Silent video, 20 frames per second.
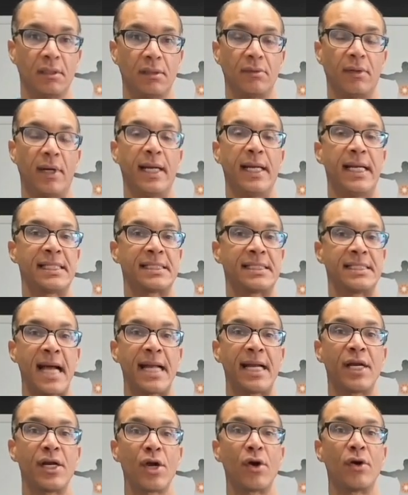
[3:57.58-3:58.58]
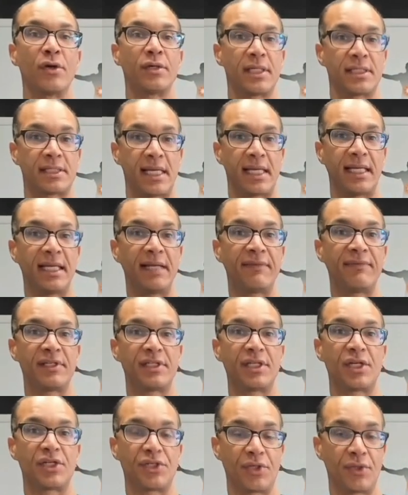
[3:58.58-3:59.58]
Right? It's not inert, it's a living
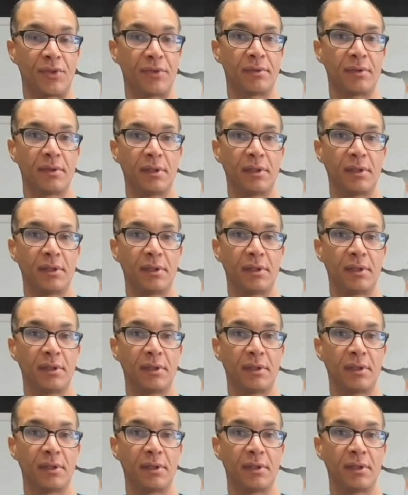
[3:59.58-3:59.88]
tissue.